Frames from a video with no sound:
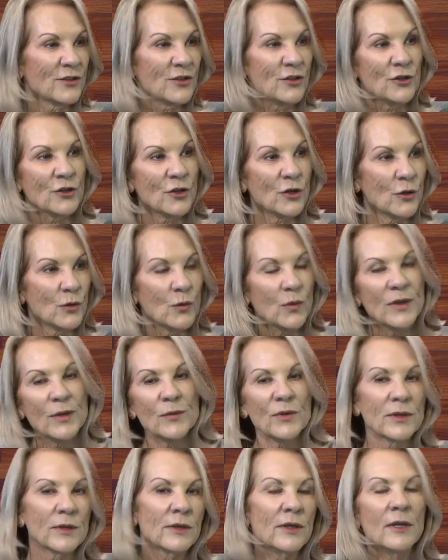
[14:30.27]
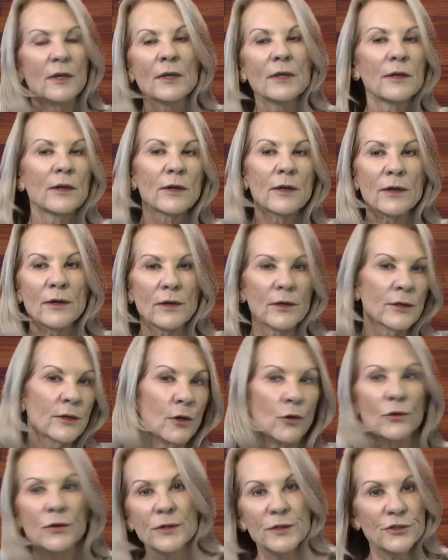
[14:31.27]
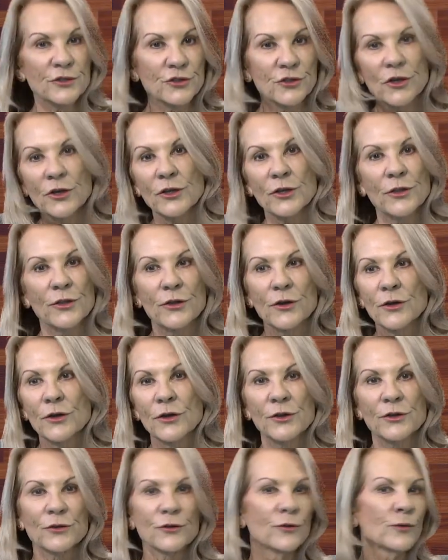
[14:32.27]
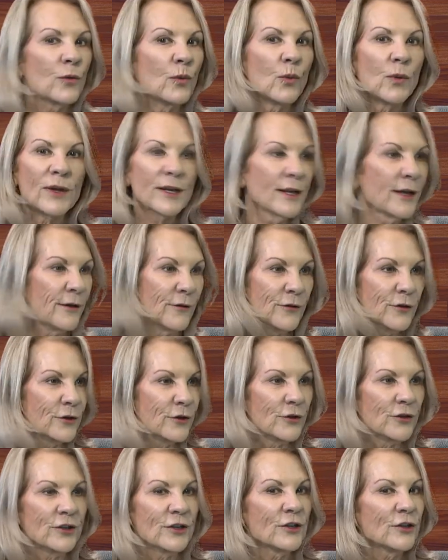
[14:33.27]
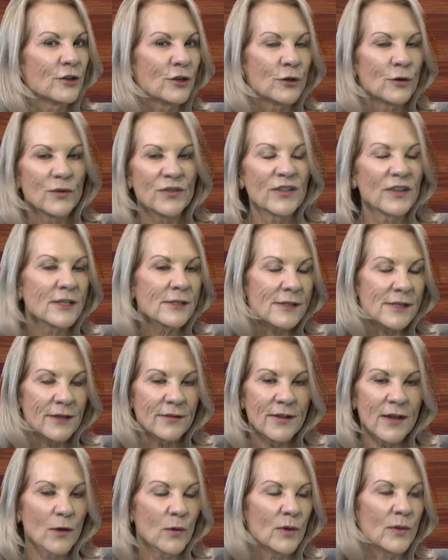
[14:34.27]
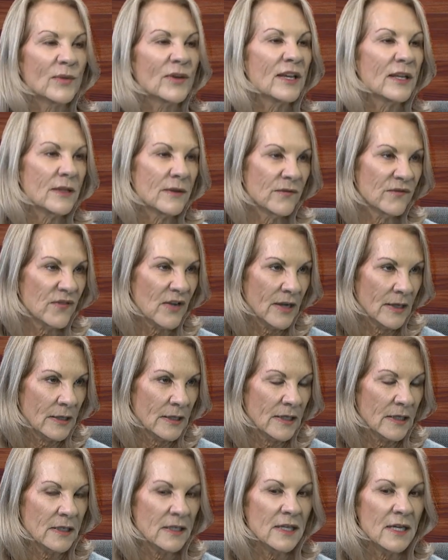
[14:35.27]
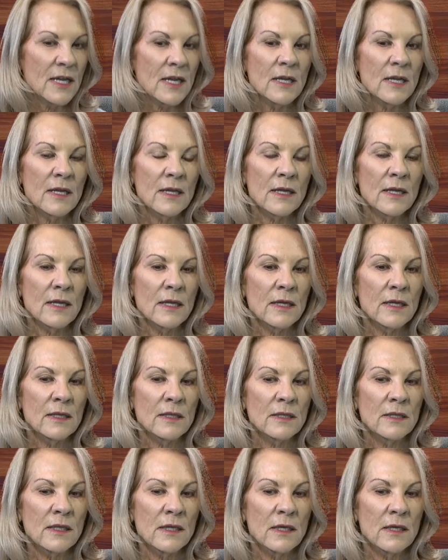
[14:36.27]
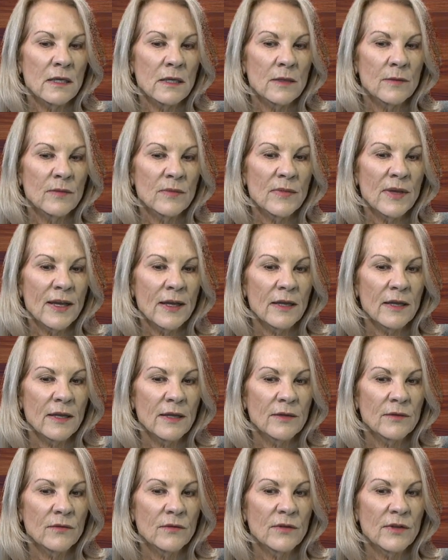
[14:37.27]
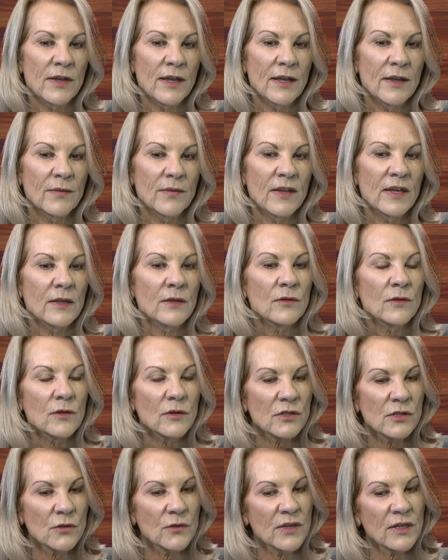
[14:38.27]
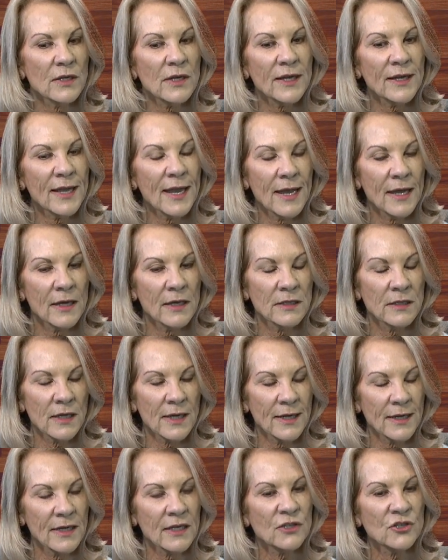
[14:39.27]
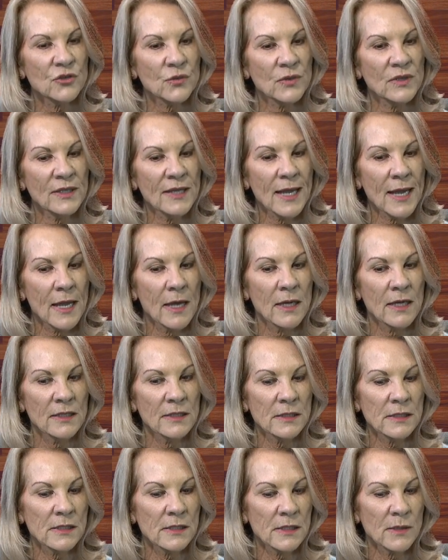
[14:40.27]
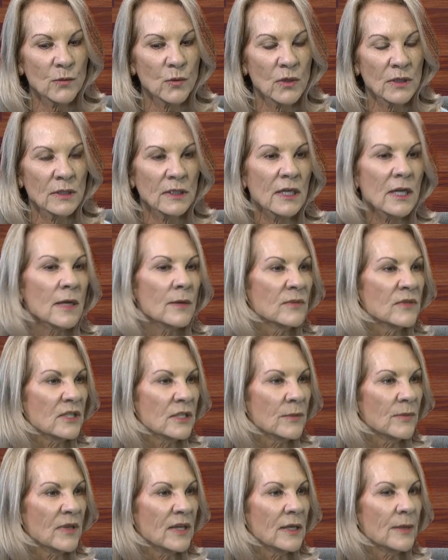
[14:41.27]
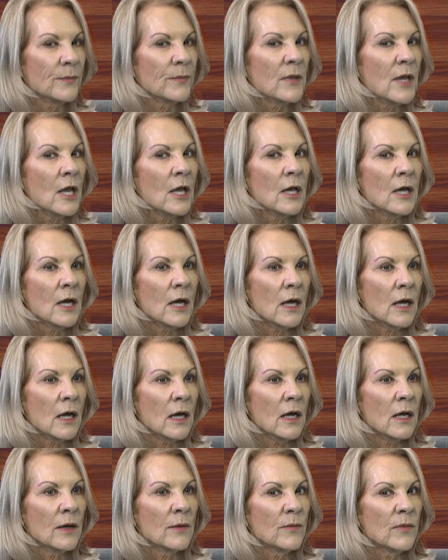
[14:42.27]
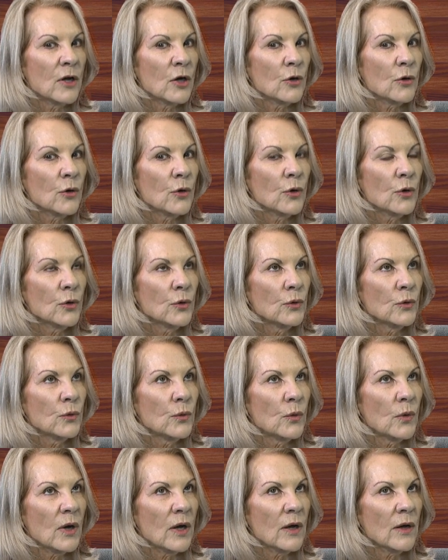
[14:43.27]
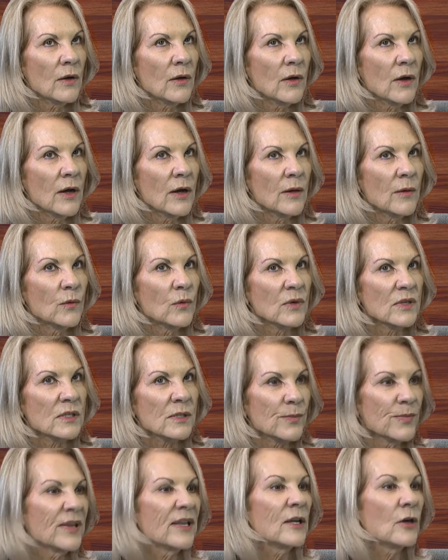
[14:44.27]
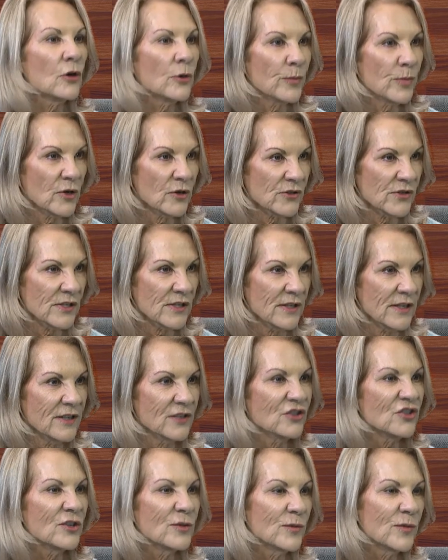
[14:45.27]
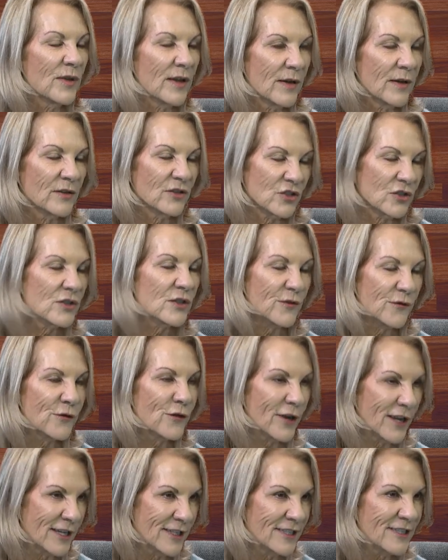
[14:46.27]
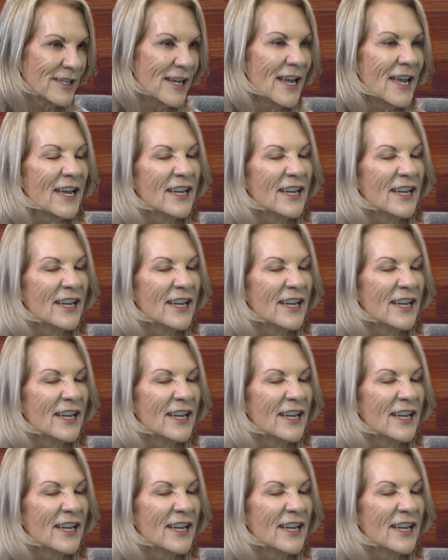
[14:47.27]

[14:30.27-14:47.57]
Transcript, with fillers: You know, we would mm-hmm. uh, go to the jogathon or whatever. Yeah. You know, things like that. We would get invited, and um, and and then so then I had I actually had someone come to me um, who uh, was a PR person, and she mm-hmm. uh, she's a friend.